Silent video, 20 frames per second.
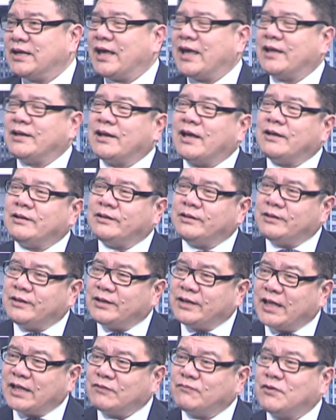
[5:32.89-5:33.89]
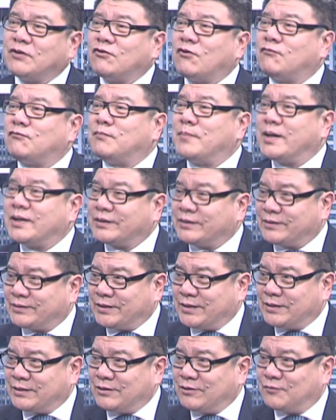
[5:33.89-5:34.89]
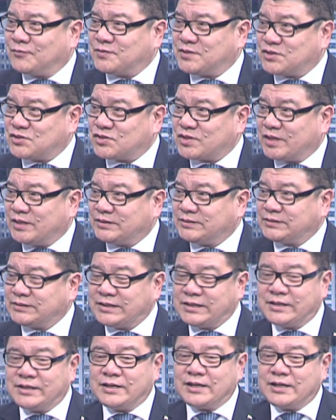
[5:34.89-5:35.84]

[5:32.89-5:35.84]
and under the network of marketing of Seychelles.